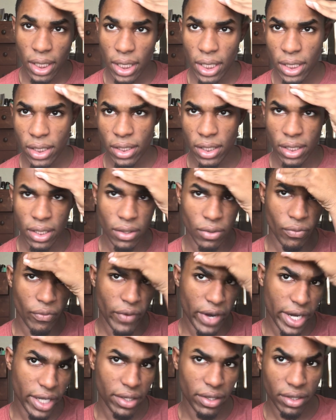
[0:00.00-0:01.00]
and then
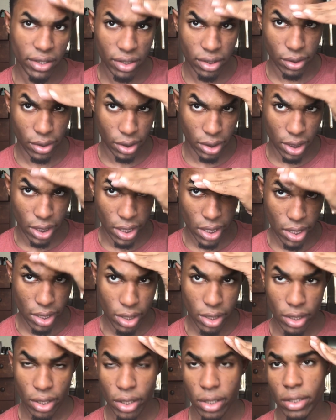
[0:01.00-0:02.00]
right
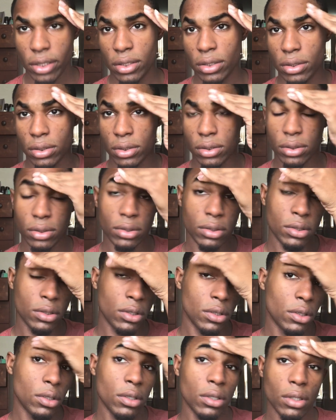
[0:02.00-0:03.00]
there
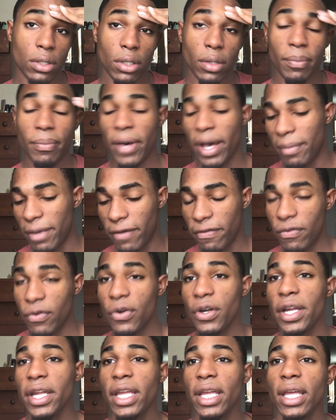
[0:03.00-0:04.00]
by my
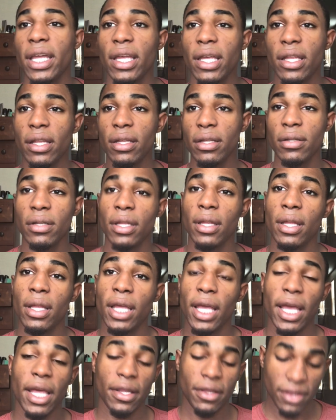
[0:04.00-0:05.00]
forehead,
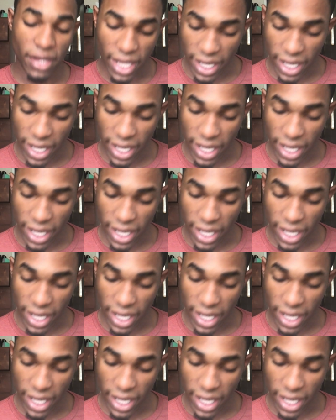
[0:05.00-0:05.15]
and